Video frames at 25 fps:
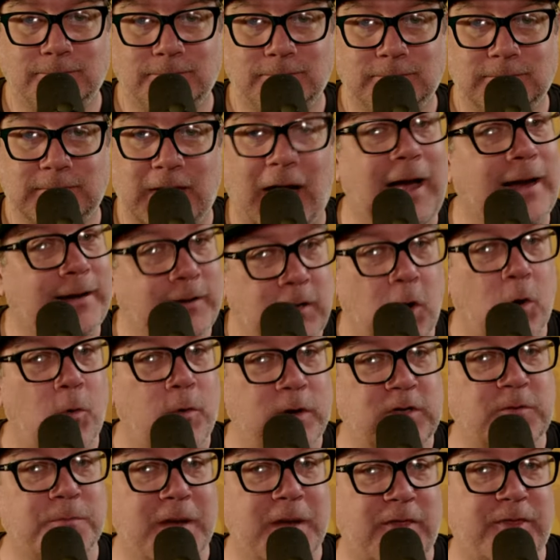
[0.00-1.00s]
I know
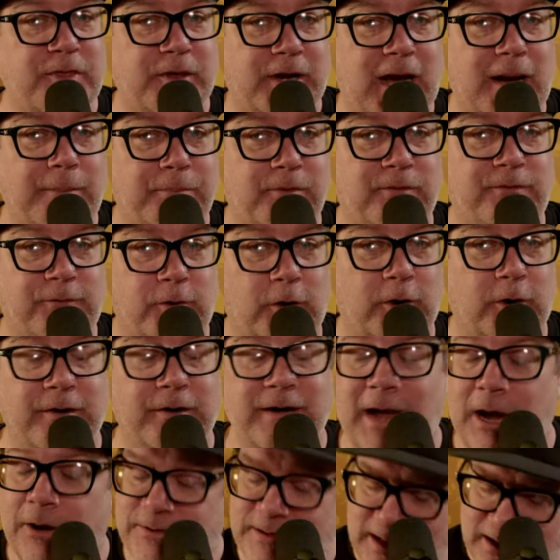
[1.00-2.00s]
which method I prefer.
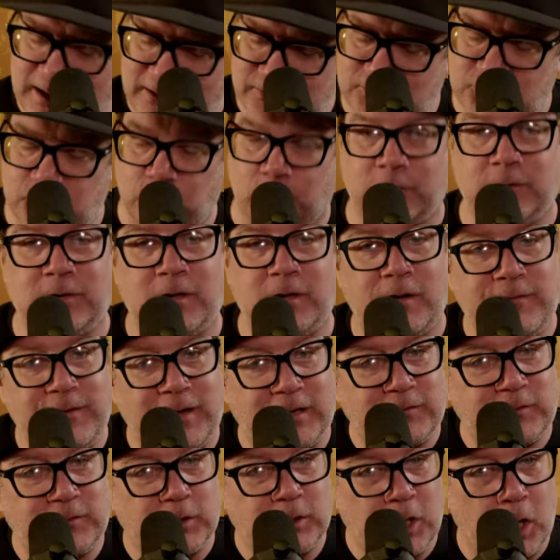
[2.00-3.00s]
Now, yes, Jordan Love
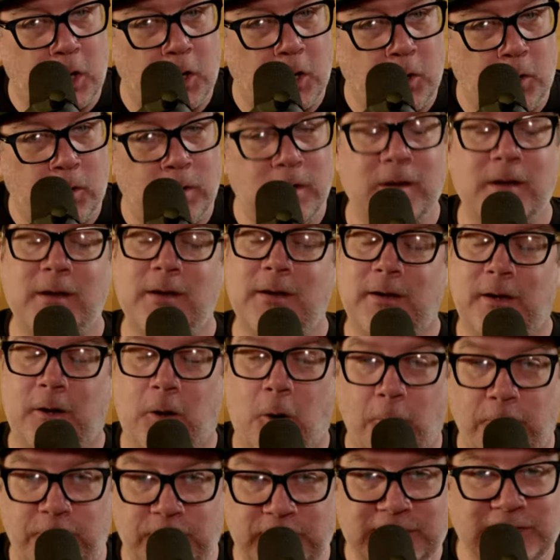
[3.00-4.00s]
has to go and
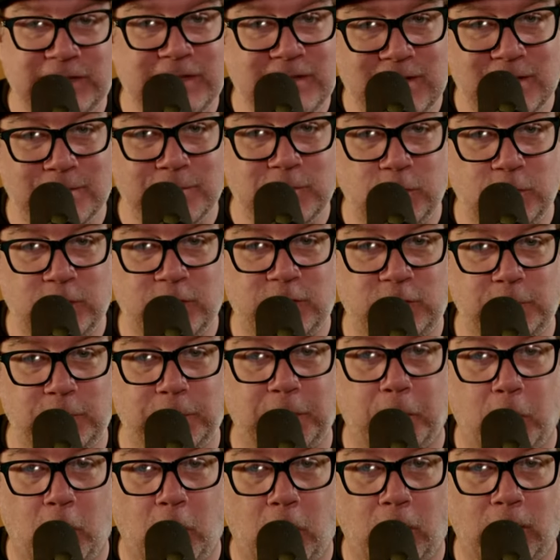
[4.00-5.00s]
hopefully lead them to a
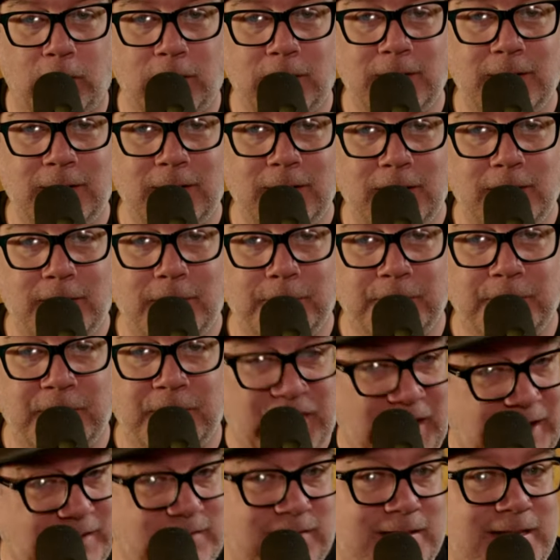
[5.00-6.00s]
Super Bowl. But
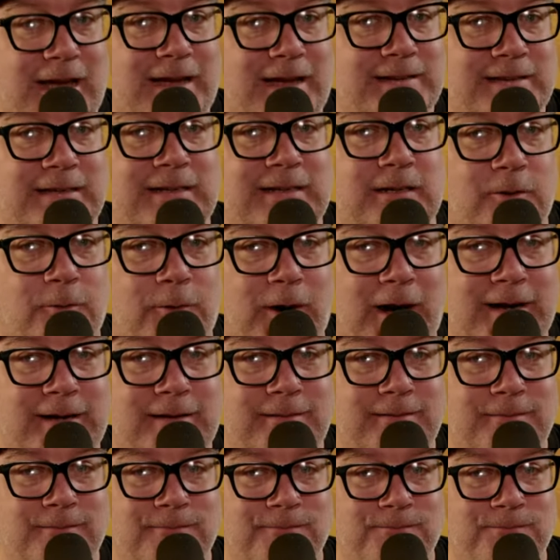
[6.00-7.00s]
that's the idea, right?
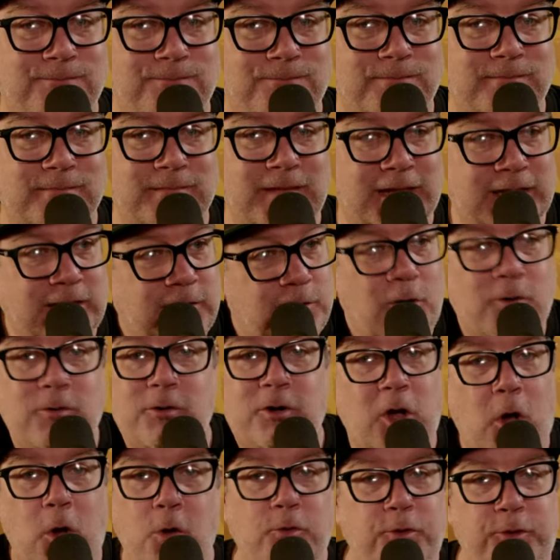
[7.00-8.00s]
That you don't
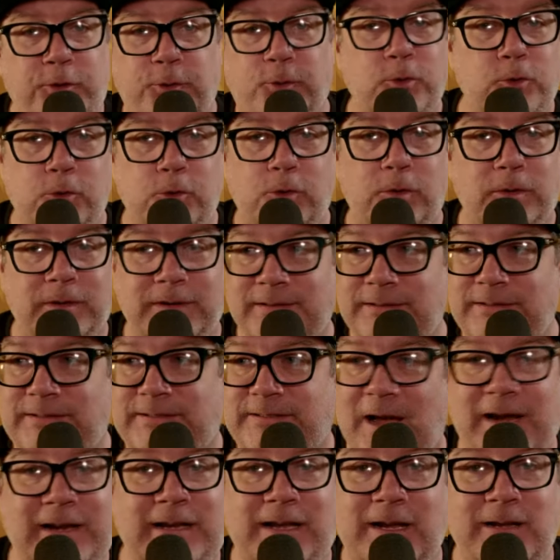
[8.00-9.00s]
go through
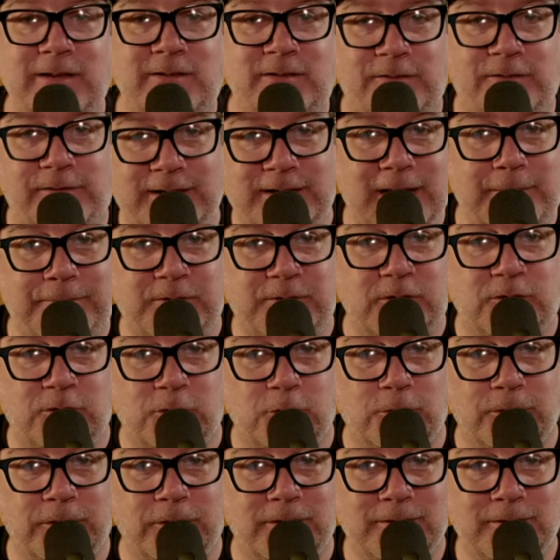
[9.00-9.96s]
decades of ineptitude.